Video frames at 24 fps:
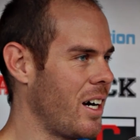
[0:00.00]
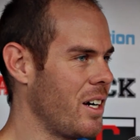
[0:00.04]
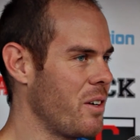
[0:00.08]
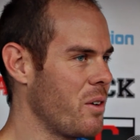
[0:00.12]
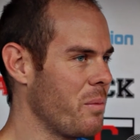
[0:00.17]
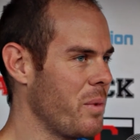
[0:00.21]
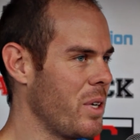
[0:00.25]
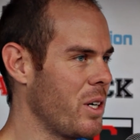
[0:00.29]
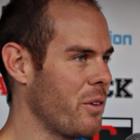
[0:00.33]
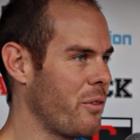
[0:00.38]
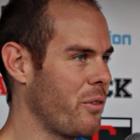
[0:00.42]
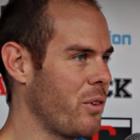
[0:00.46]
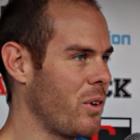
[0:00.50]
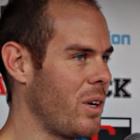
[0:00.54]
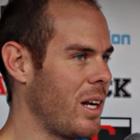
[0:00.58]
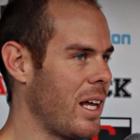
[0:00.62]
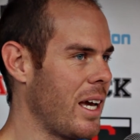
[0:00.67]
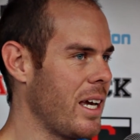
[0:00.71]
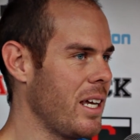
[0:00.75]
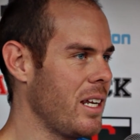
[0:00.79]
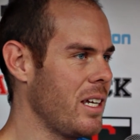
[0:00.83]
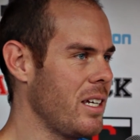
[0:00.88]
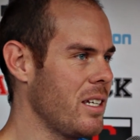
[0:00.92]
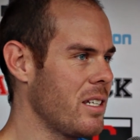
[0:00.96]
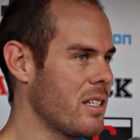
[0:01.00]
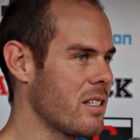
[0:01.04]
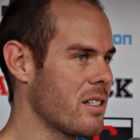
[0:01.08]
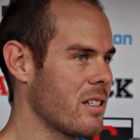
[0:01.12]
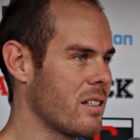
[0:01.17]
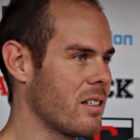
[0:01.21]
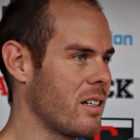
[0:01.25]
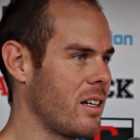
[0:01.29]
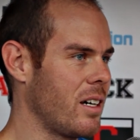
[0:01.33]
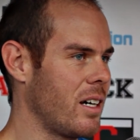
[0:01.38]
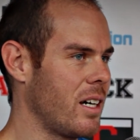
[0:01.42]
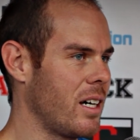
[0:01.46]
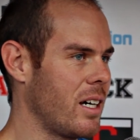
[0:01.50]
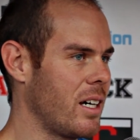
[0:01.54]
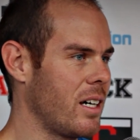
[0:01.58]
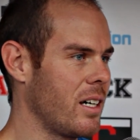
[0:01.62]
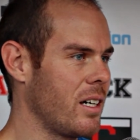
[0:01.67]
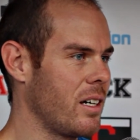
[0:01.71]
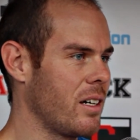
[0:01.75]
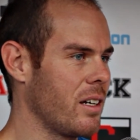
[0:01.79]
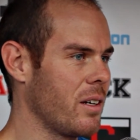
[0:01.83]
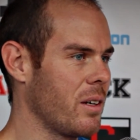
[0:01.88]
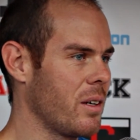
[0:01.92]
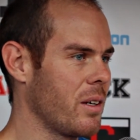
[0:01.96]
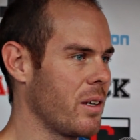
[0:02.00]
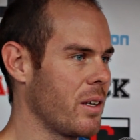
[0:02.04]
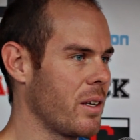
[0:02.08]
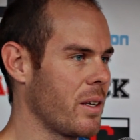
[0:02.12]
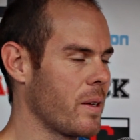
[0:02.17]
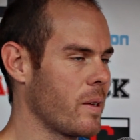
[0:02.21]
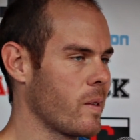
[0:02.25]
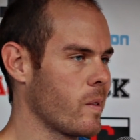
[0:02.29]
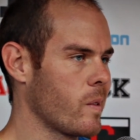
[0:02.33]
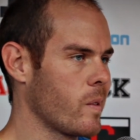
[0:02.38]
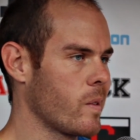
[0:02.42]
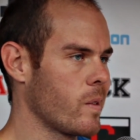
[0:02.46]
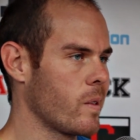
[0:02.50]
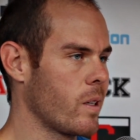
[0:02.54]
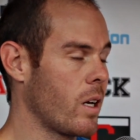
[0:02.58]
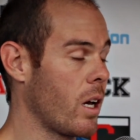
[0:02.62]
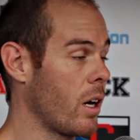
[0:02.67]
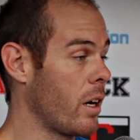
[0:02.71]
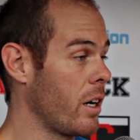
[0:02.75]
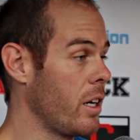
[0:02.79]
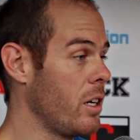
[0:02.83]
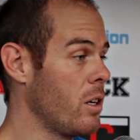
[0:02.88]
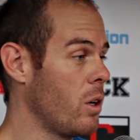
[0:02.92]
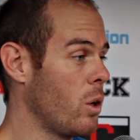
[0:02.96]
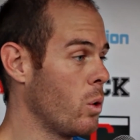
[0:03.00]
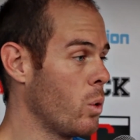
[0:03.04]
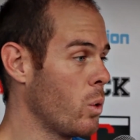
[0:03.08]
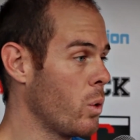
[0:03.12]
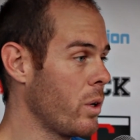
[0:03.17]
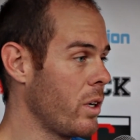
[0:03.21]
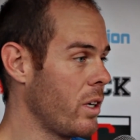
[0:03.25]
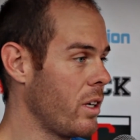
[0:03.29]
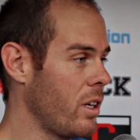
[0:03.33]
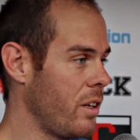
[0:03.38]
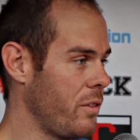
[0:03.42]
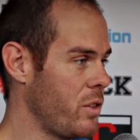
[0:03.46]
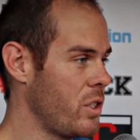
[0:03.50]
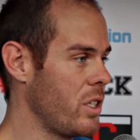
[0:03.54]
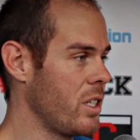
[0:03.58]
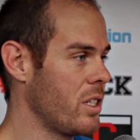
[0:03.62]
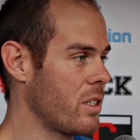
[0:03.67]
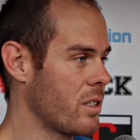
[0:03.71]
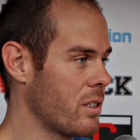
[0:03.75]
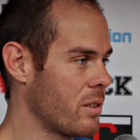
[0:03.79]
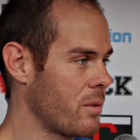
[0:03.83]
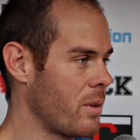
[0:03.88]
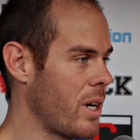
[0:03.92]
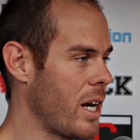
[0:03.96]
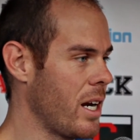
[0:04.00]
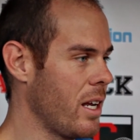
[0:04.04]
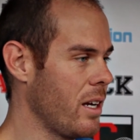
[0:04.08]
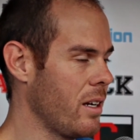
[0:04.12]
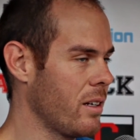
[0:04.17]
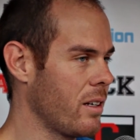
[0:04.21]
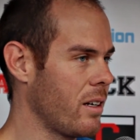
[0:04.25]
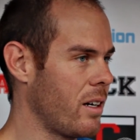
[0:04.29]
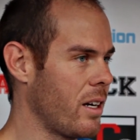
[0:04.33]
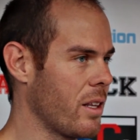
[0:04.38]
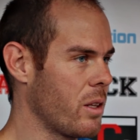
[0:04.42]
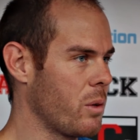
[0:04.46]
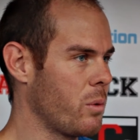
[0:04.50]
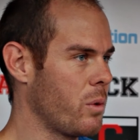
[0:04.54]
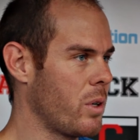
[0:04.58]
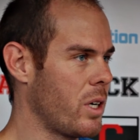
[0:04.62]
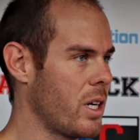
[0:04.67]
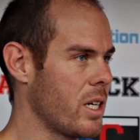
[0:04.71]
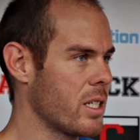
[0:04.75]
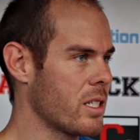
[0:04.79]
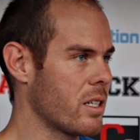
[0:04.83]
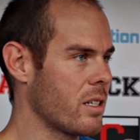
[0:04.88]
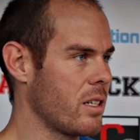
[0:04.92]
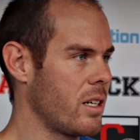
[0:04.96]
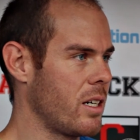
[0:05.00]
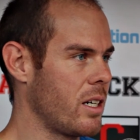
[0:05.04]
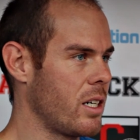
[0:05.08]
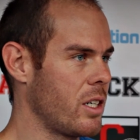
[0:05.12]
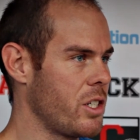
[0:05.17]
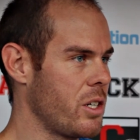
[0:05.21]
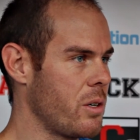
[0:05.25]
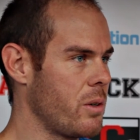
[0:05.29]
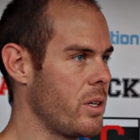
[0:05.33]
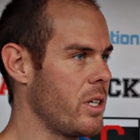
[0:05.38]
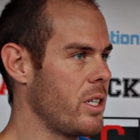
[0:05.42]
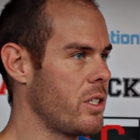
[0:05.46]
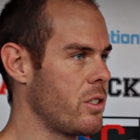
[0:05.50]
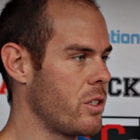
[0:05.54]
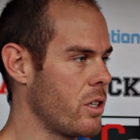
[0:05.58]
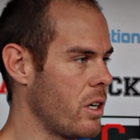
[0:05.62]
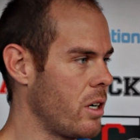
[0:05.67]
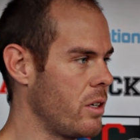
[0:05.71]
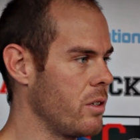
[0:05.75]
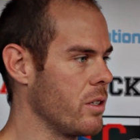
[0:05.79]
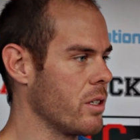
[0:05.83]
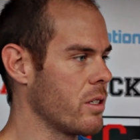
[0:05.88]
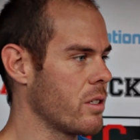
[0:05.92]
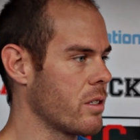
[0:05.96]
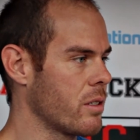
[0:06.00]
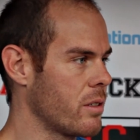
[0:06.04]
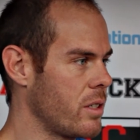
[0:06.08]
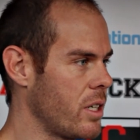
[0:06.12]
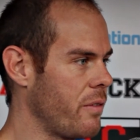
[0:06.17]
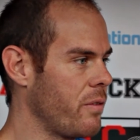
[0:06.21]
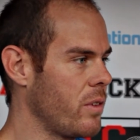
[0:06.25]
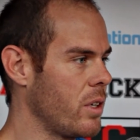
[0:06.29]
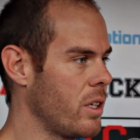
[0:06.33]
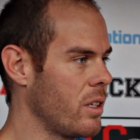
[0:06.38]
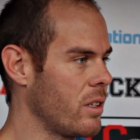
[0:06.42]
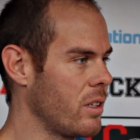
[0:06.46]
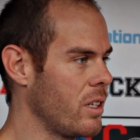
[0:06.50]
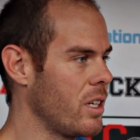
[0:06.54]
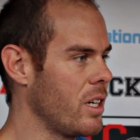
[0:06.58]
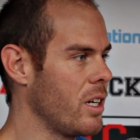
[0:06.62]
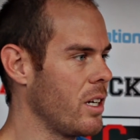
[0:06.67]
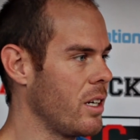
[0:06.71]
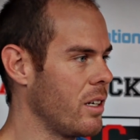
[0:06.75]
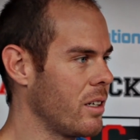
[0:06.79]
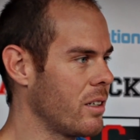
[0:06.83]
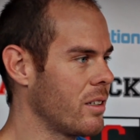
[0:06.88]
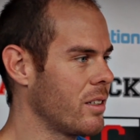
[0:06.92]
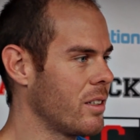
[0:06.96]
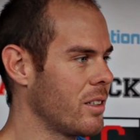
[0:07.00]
100 meter for ladies. Uh, Carina Horn if she's running. Otherwise, uh, Cherise Jones, definitely.